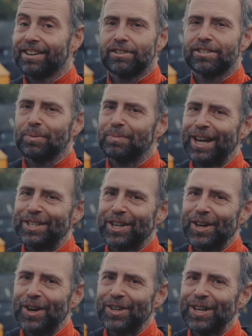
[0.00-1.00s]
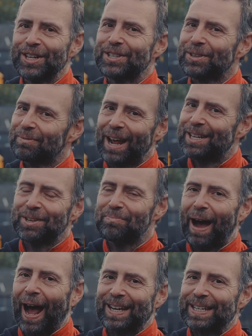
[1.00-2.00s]
Some days are good, some days are
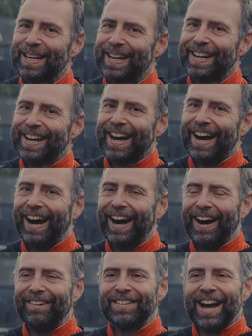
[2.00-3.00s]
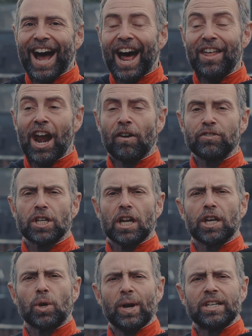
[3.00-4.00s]
bad. And then obviously
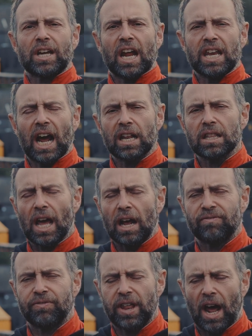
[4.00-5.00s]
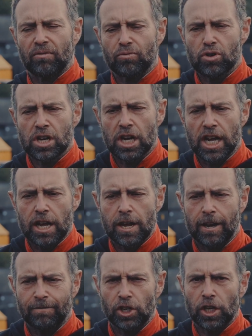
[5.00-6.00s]
the quintain, that really
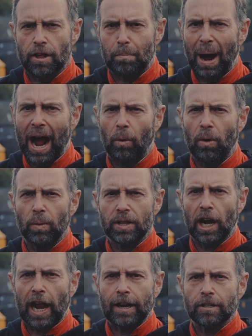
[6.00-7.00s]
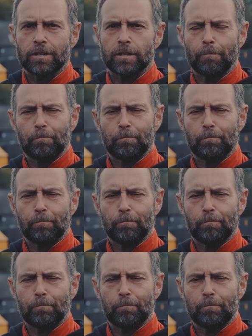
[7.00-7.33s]
gives you the power with a lance.